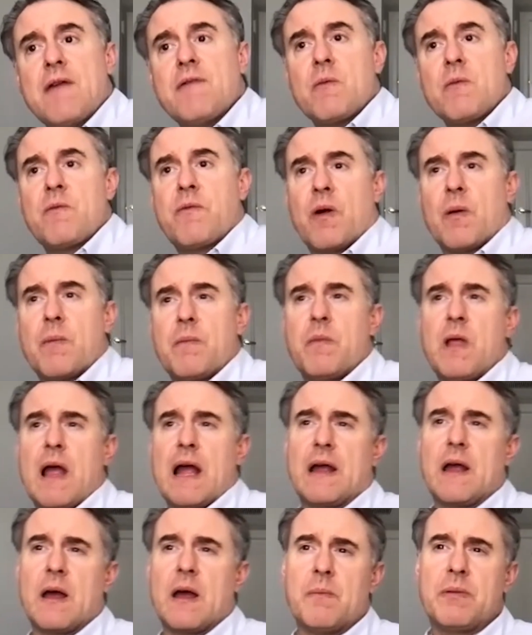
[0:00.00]
for
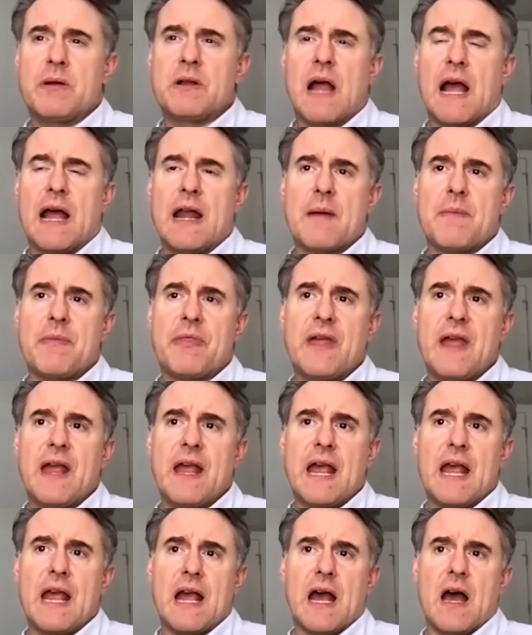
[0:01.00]
like a client I'm
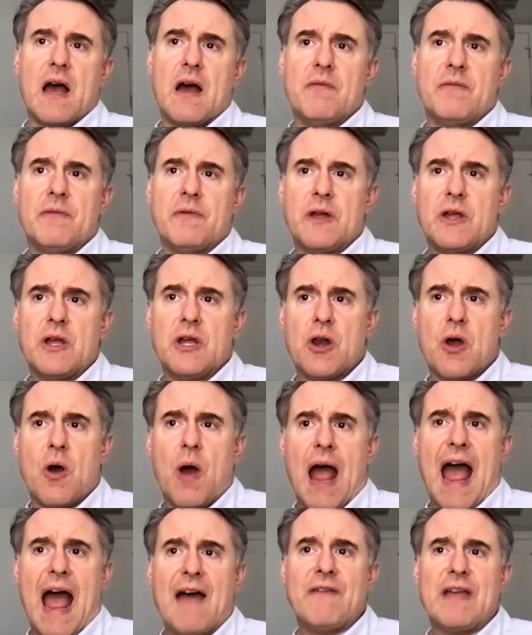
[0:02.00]
thinking of,
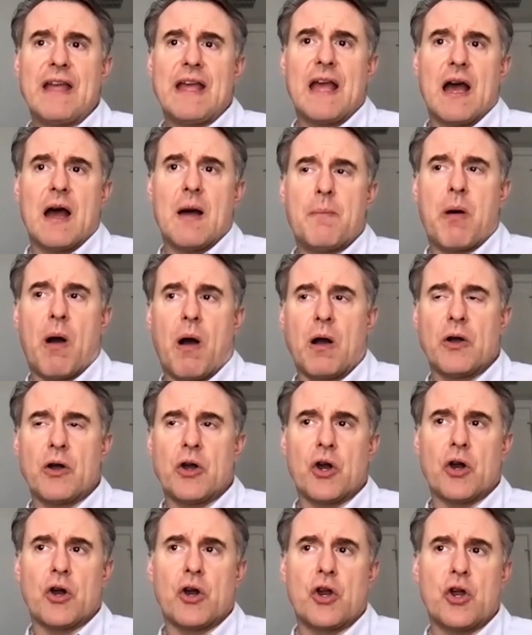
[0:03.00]
having a
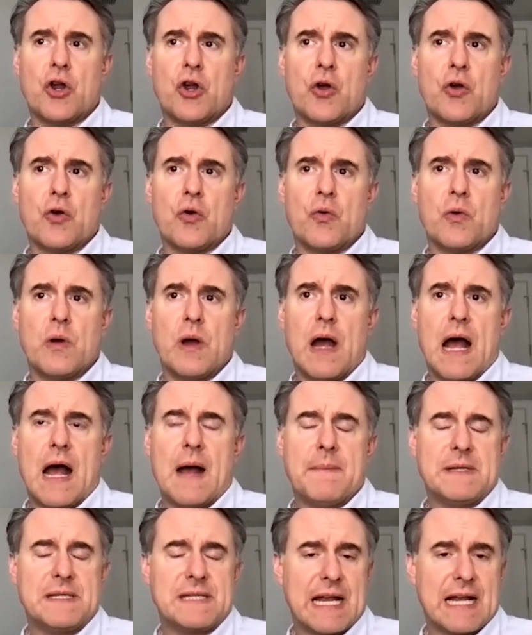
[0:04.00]
partner who
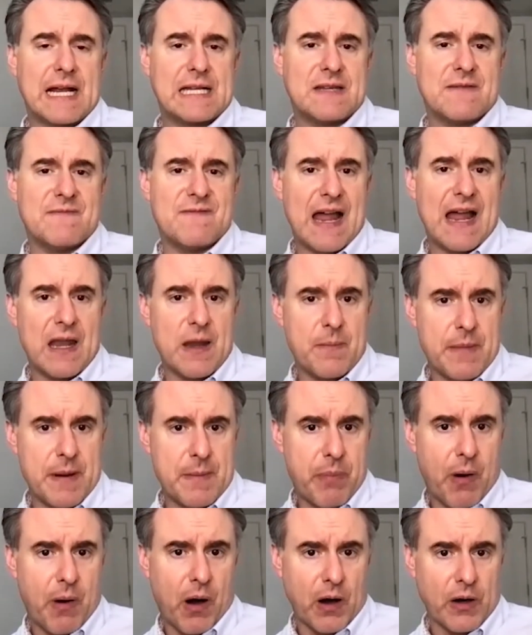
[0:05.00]
is like a
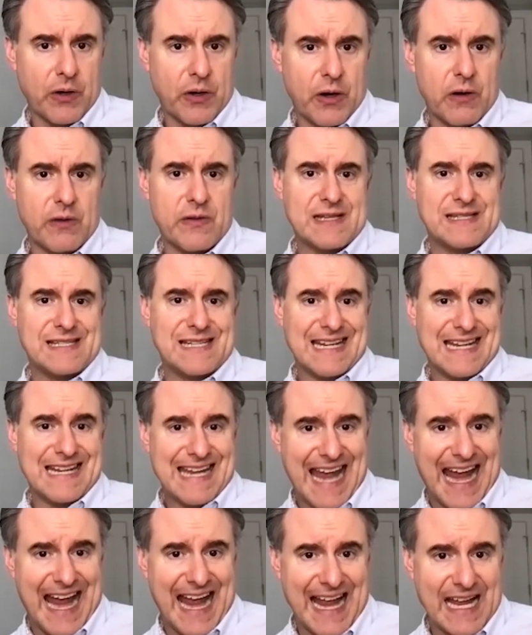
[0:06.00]
development partner that's
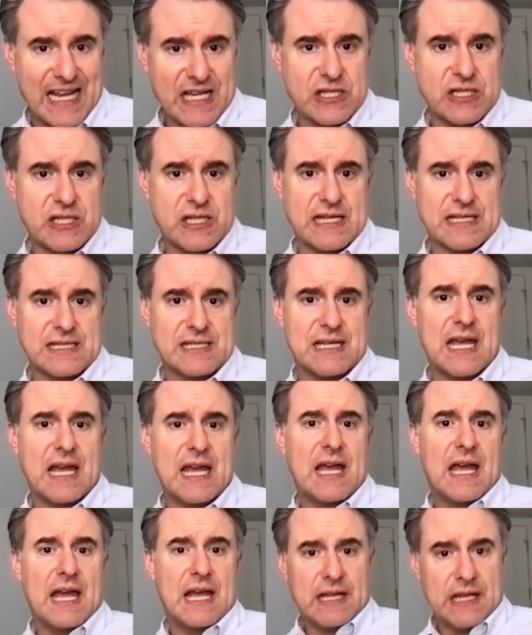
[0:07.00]
engaged, that's,
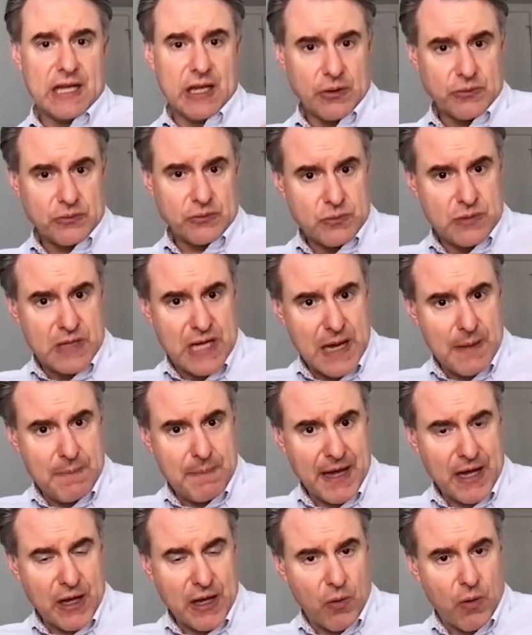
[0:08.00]

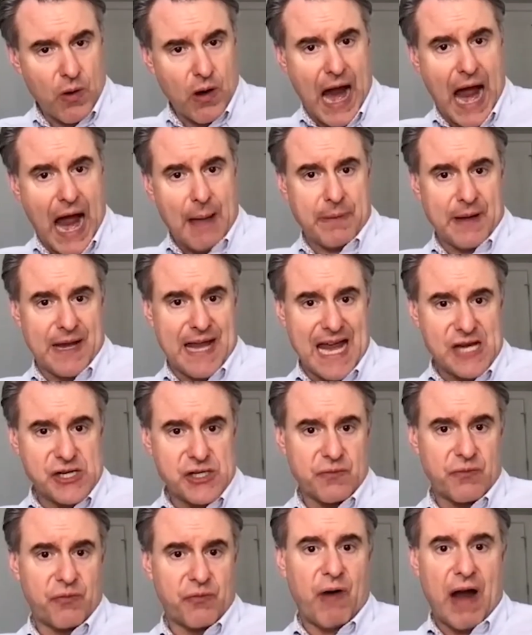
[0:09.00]
keeping your
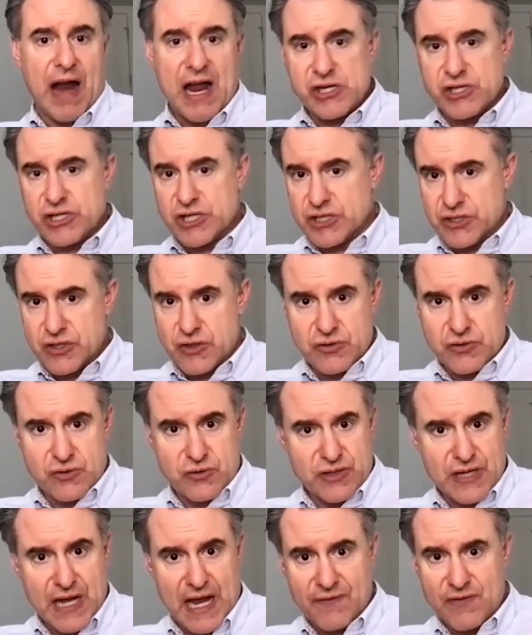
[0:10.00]
application fresh if
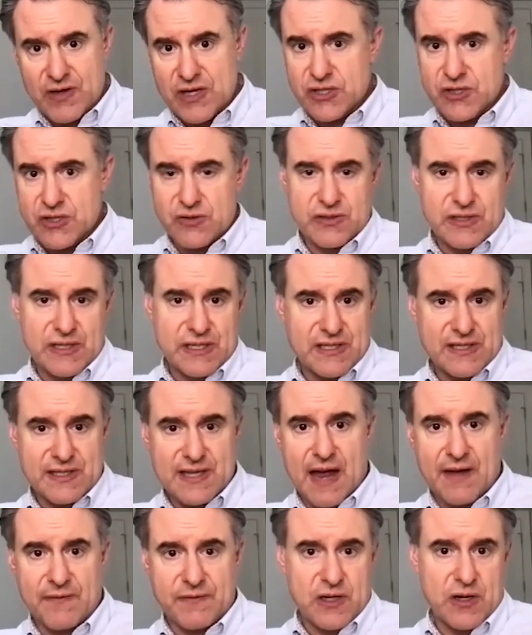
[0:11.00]
users have issues and
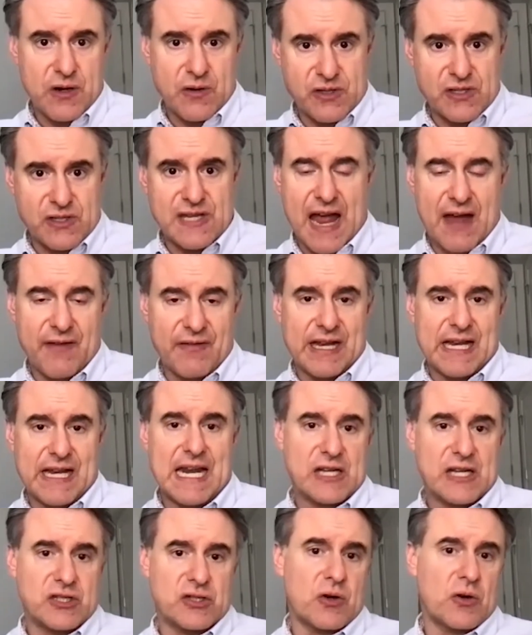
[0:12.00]
stuff, just having an
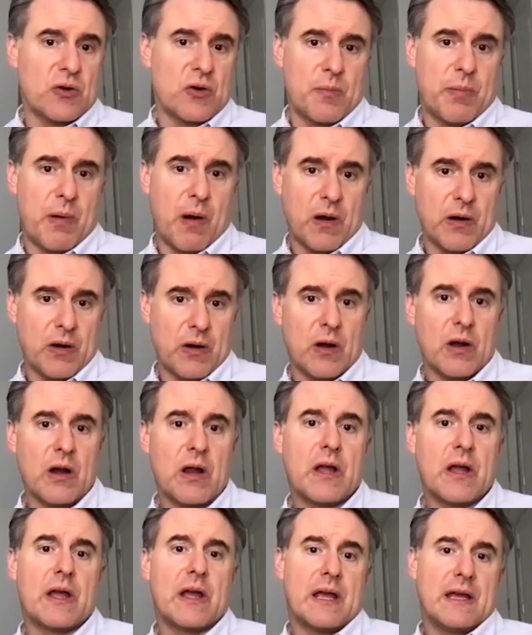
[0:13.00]
external partner
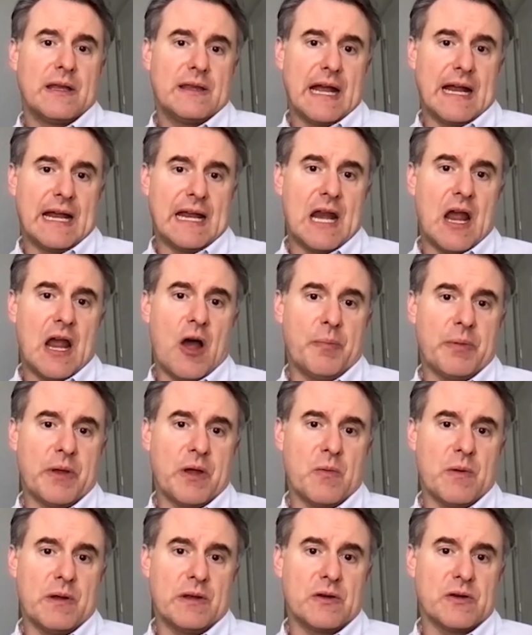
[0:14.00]
that can help
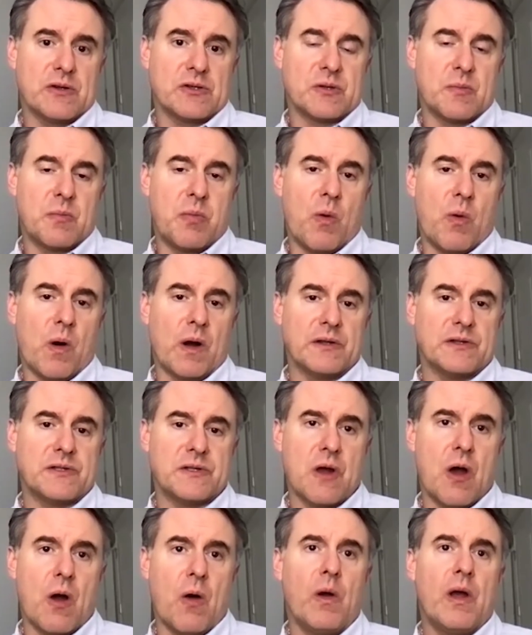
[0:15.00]
you with your support.
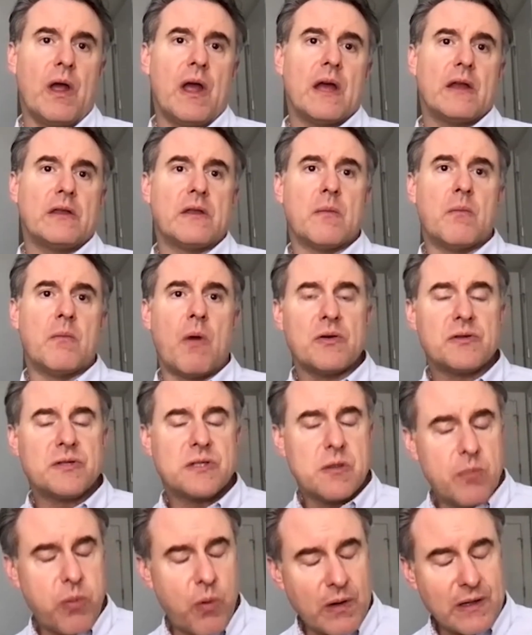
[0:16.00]
So the most
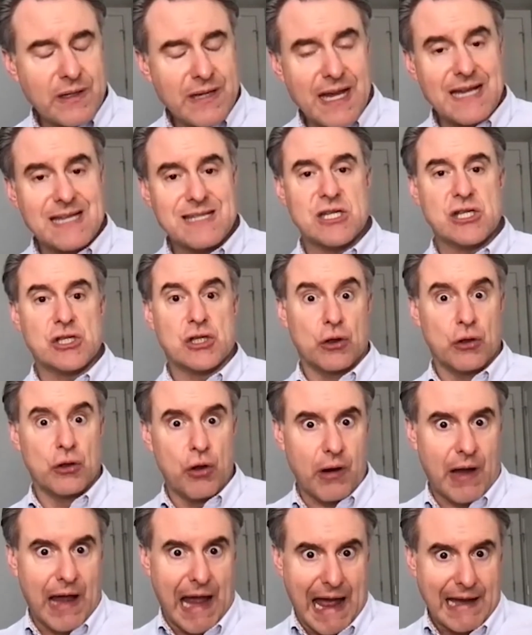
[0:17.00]
important thing is just
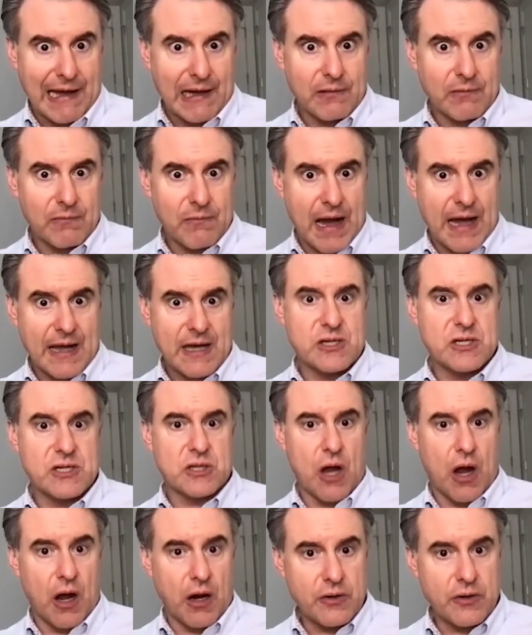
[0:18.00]
look at it, right? And just
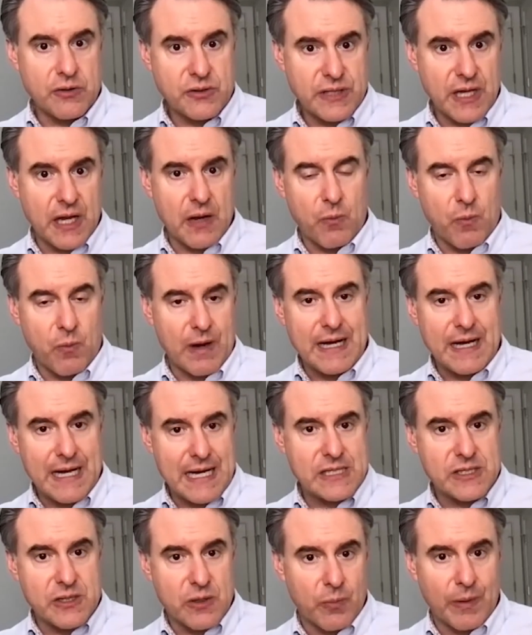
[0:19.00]
understand what it
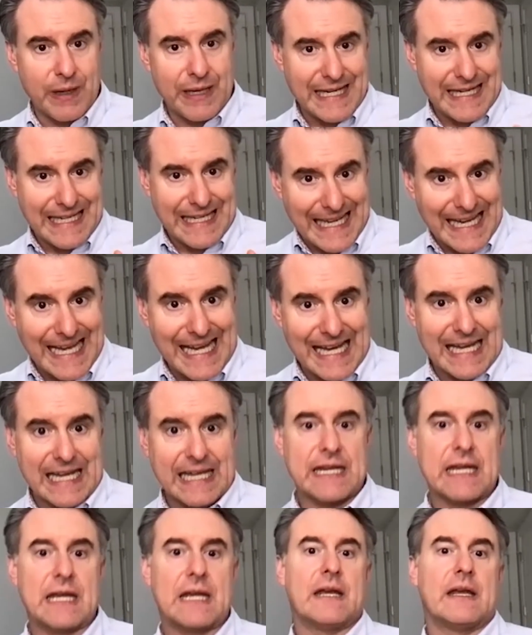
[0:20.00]
is you really
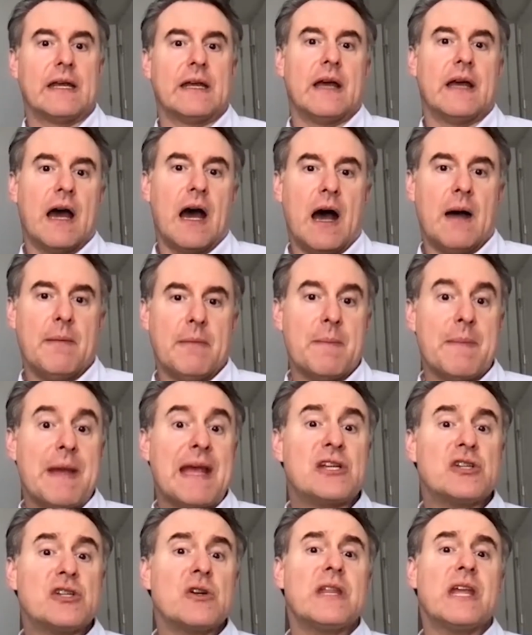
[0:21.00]
need, and
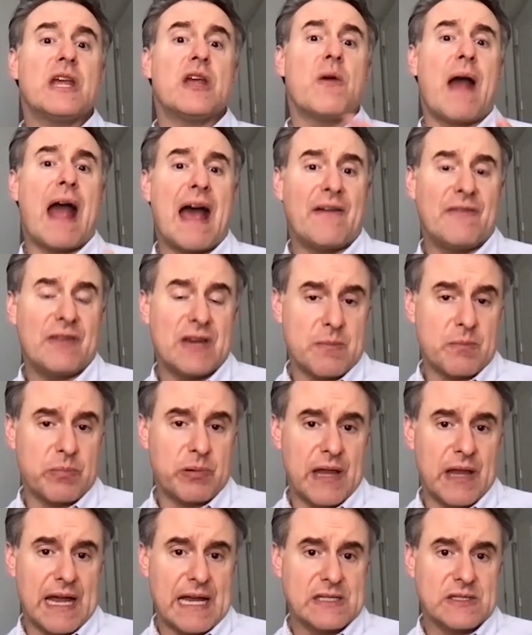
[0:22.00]
make sure that you have it in
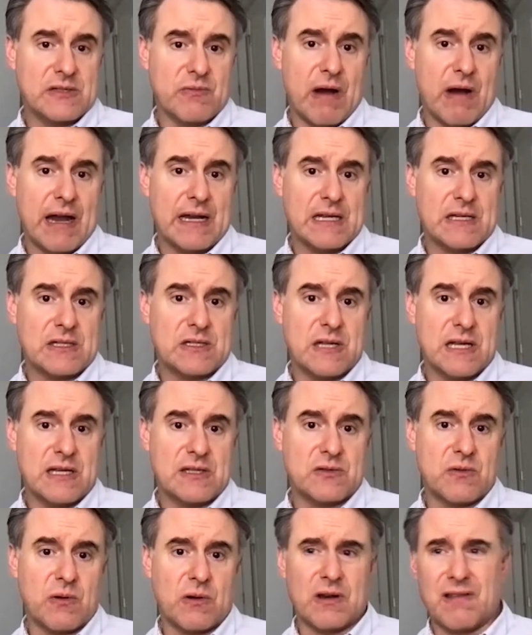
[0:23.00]
place, right?
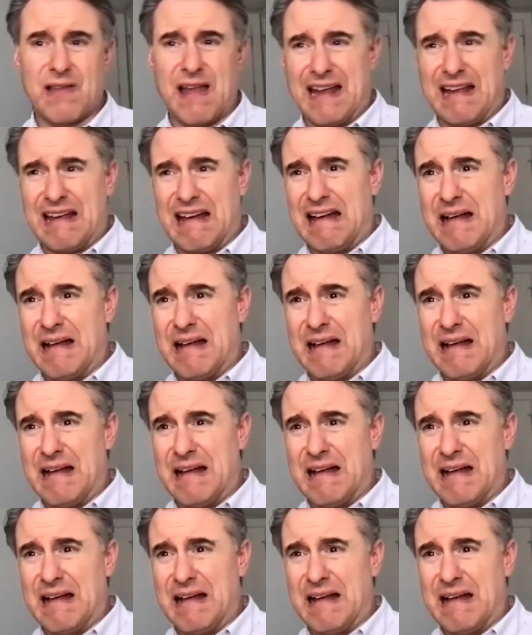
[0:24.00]
It's sort of like